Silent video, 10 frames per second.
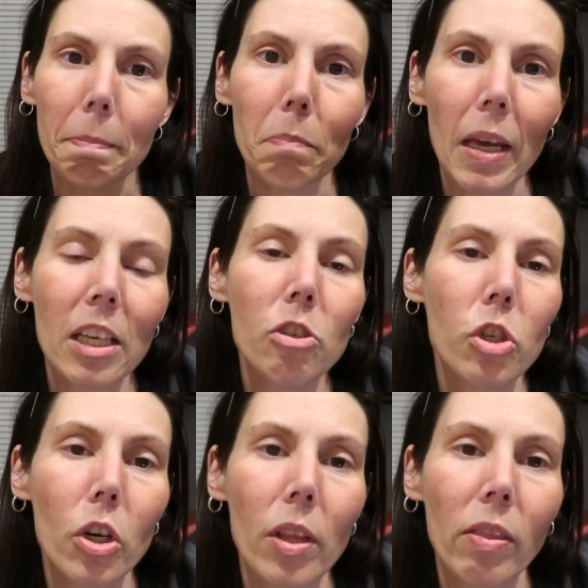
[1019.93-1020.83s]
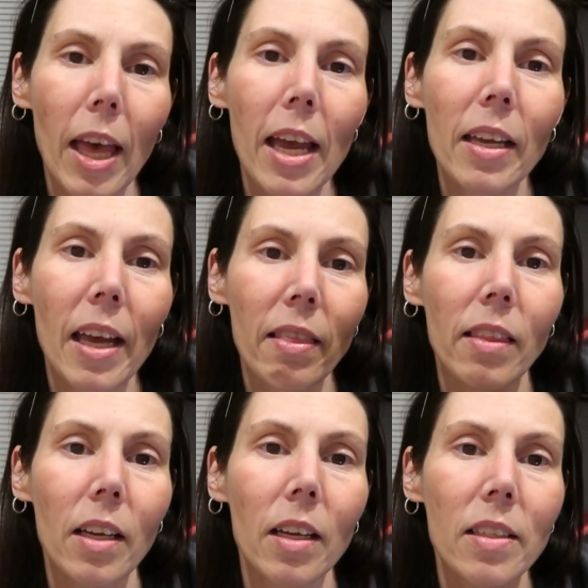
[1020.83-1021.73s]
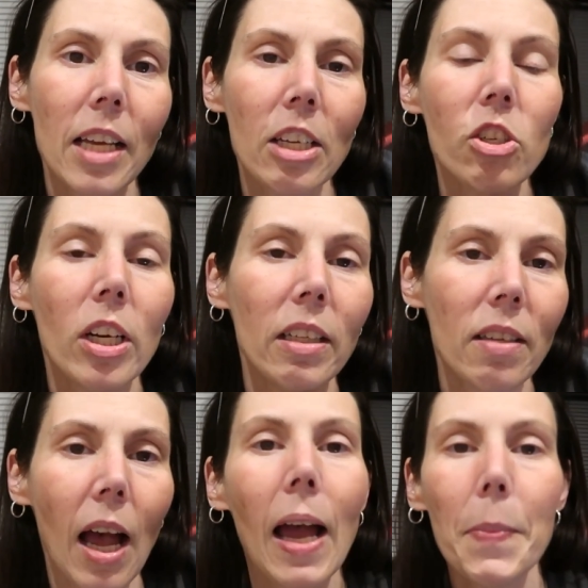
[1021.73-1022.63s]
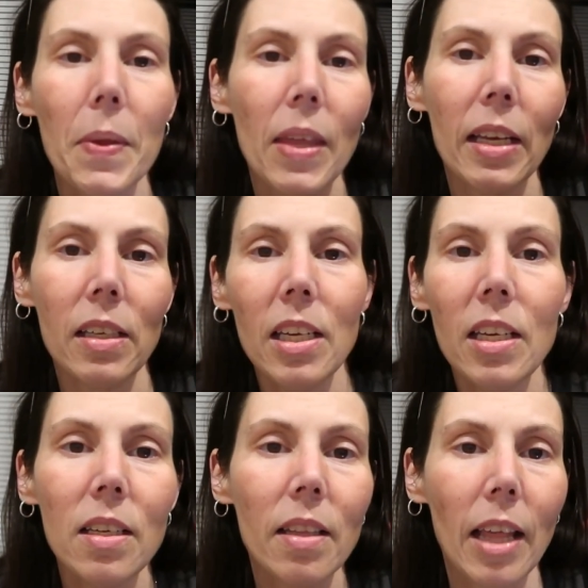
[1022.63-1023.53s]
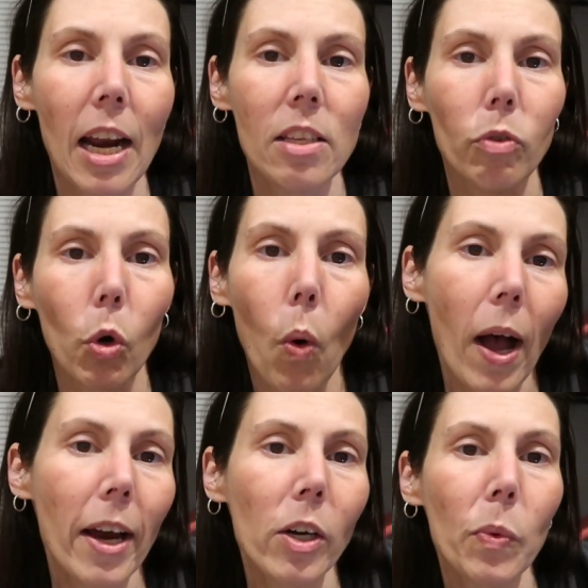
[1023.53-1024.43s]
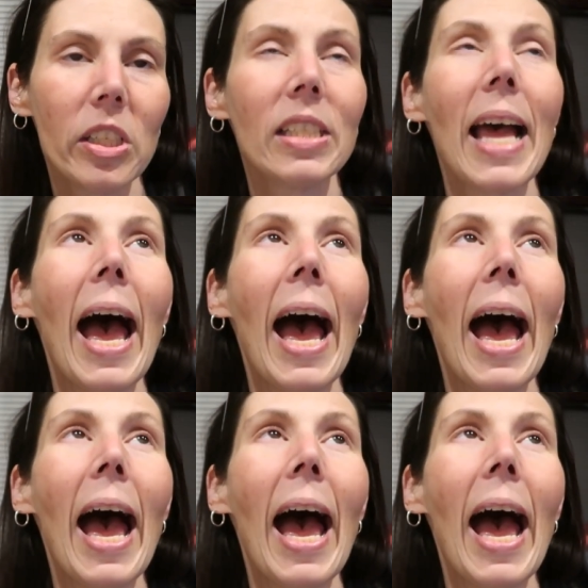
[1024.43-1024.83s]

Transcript: making sure that they get the attention and time that they need, that is required, which is